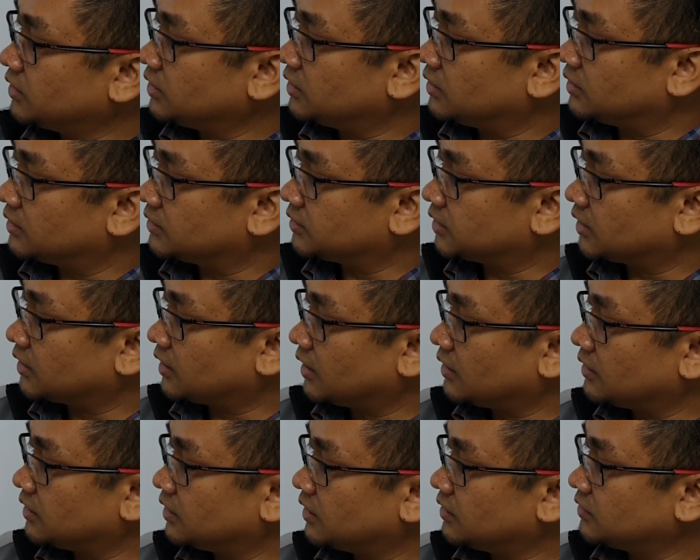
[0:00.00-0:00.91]
in the
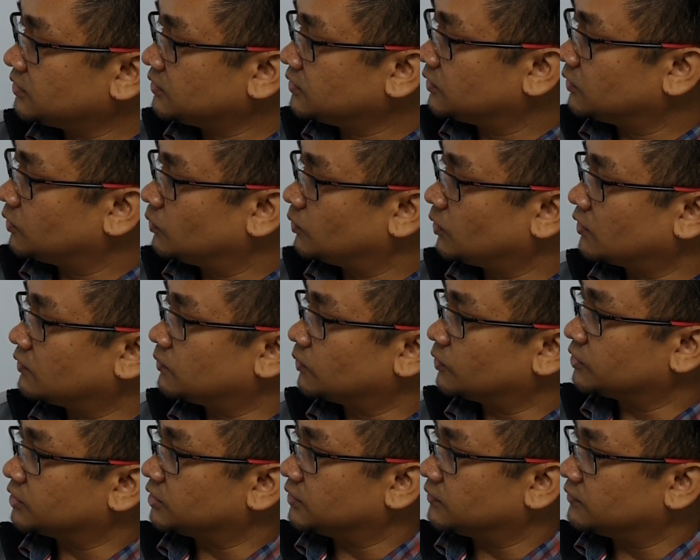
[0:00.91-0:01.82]
second case 12
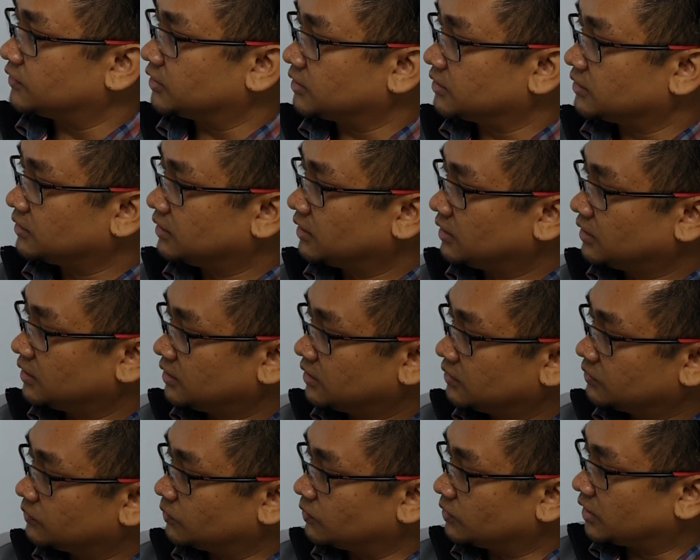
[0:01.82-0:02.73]
was given.
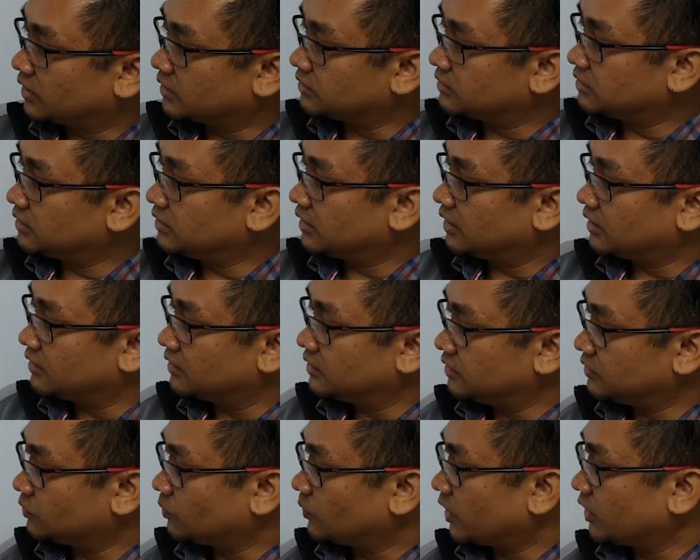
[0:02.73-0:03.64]
So you can see that
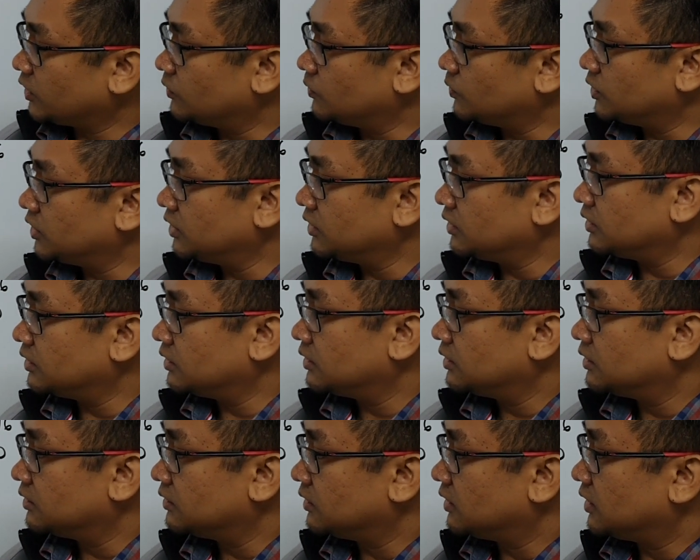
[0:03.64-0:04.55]
this 1 unit,
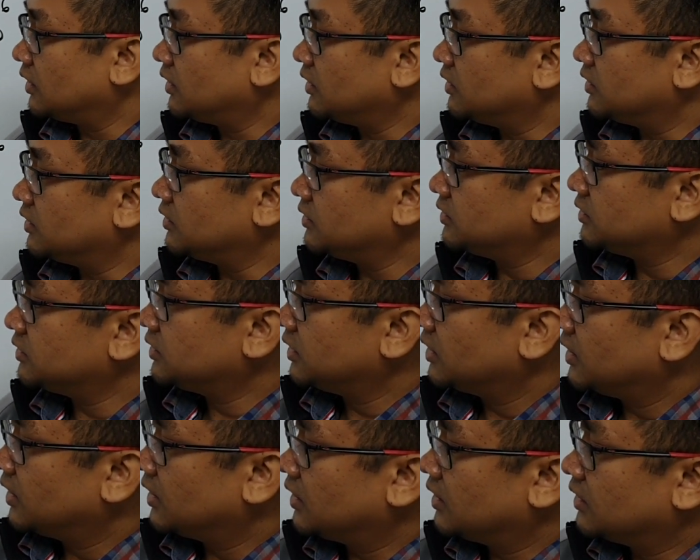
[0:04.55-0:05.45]
okay, is
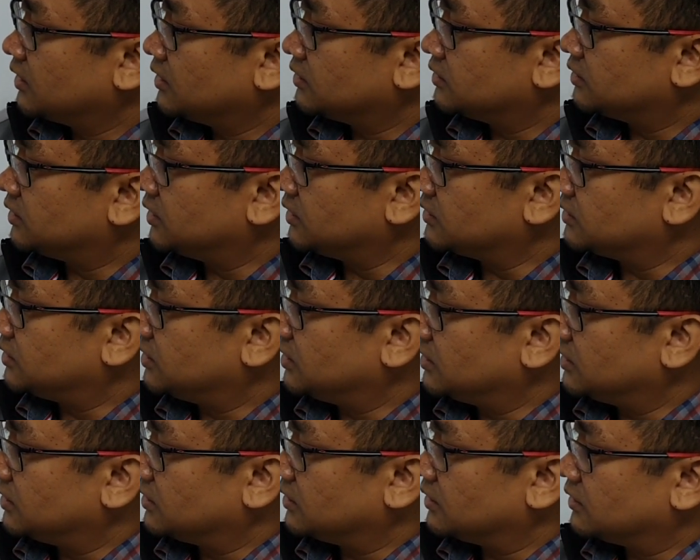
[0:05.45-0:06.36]

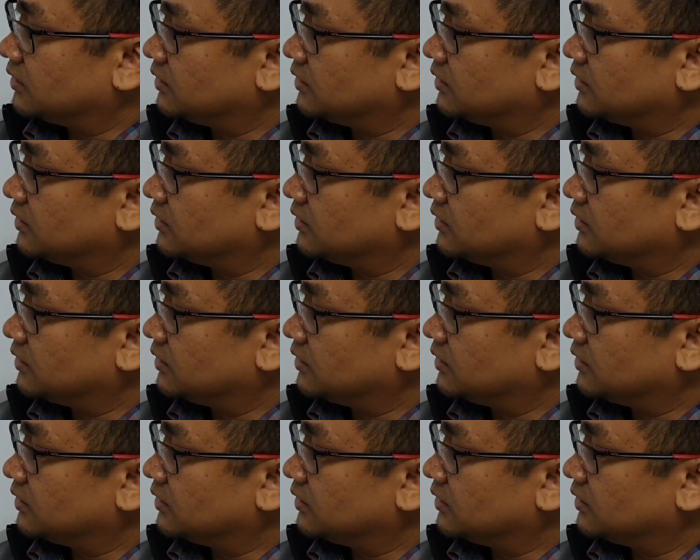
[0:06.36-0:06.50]
16.